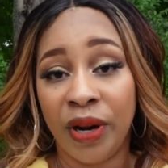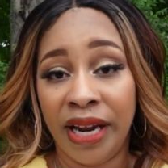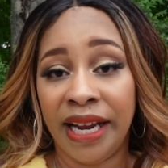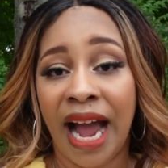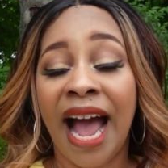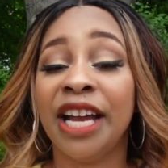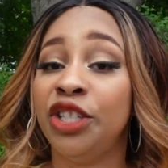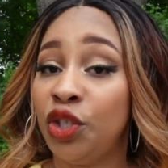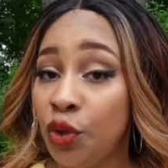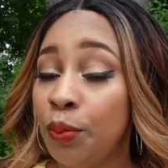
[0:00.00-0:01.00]
week, I
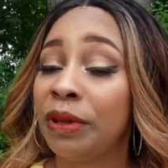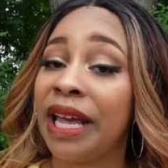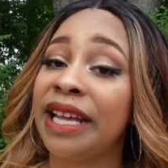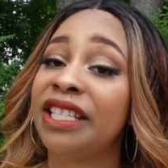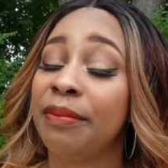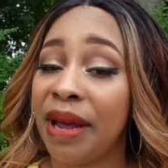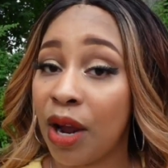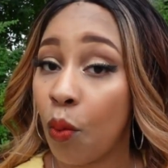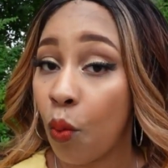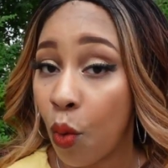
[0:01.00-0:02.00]
do plan to
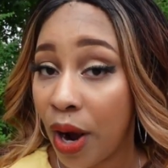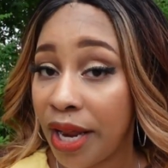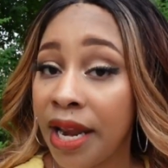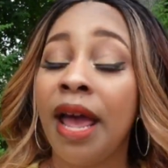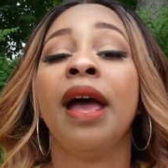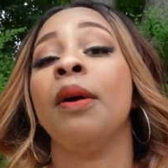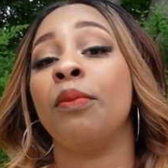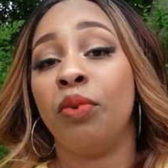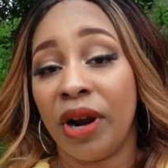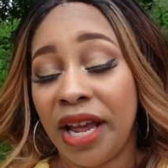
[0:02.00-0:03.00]
make one
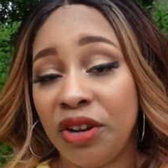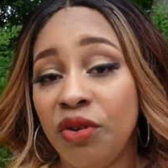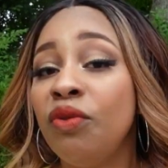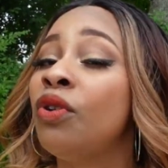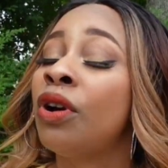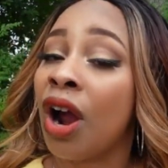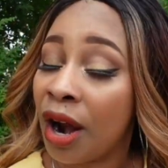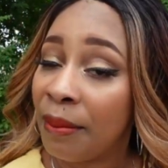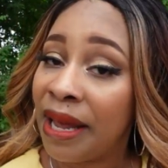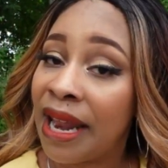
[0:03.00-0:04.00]
brand new
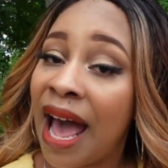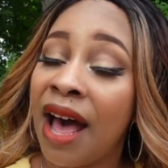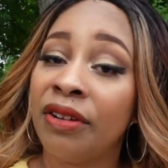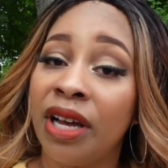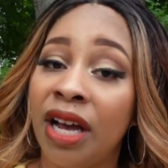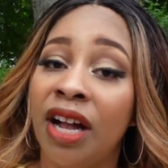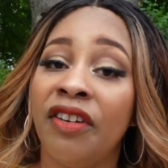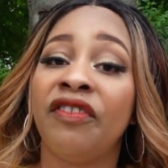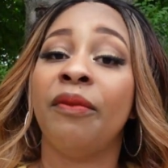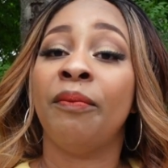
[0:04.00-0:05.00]
garment out
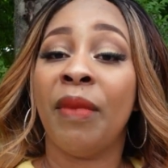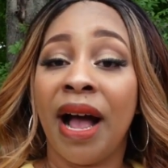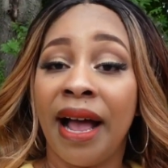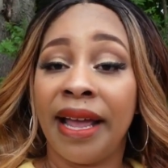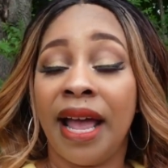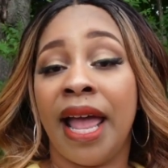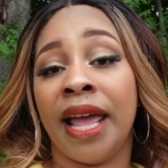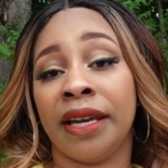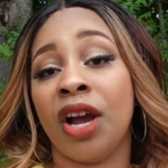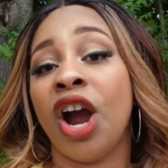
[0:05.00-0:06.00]
of my
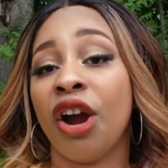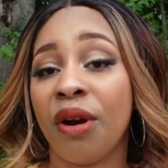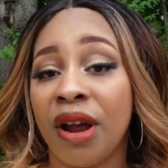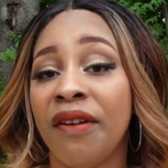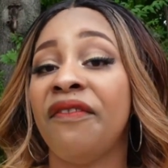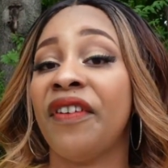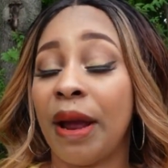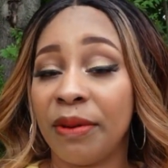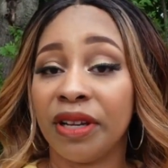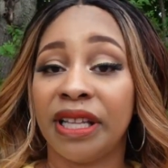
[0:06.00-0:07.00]
Ankara
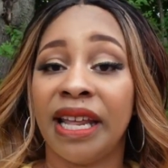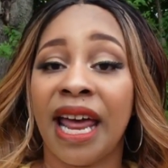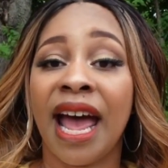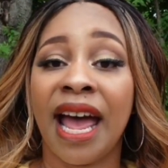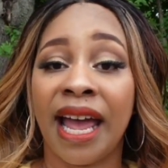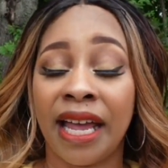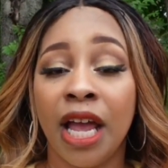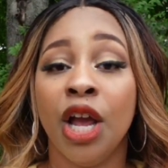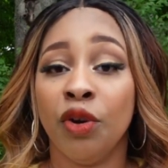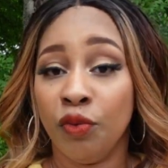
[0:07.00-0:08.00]
fabric that I
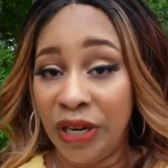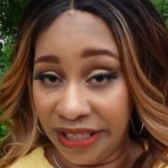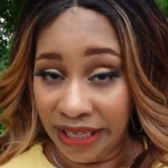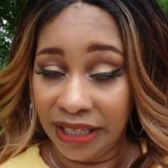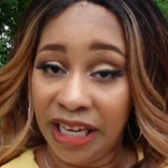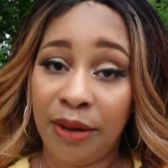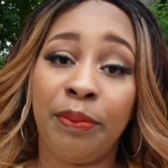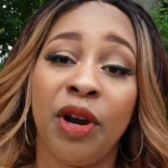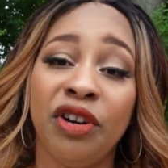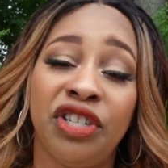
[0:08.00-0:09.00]
recently
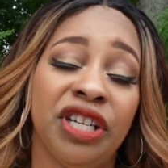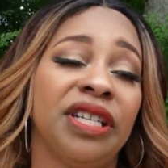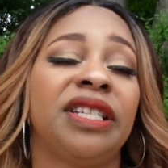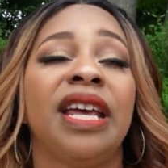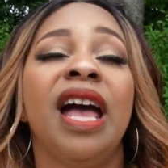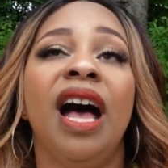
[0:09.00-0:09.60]
purchased.